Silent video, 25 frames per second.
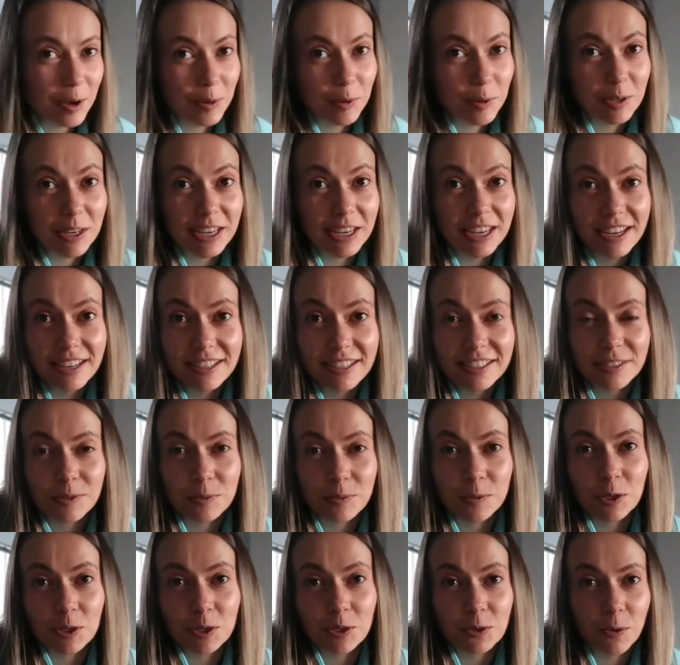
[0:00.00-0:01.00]
I would eat
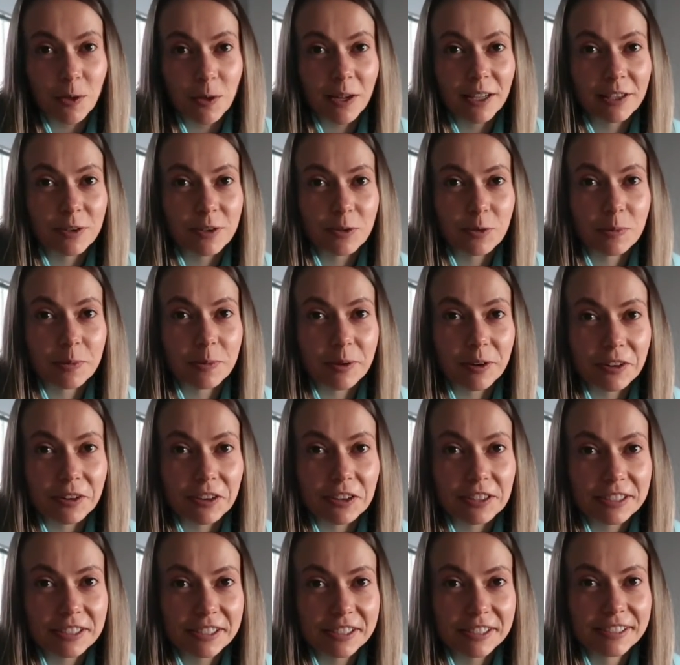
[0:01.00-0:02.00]
and watch Wild
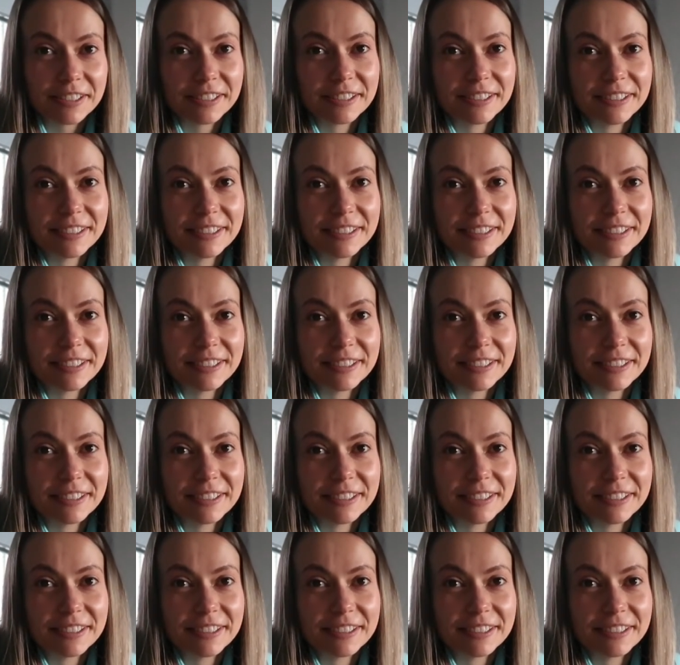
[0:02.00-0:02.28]
Thornberrys.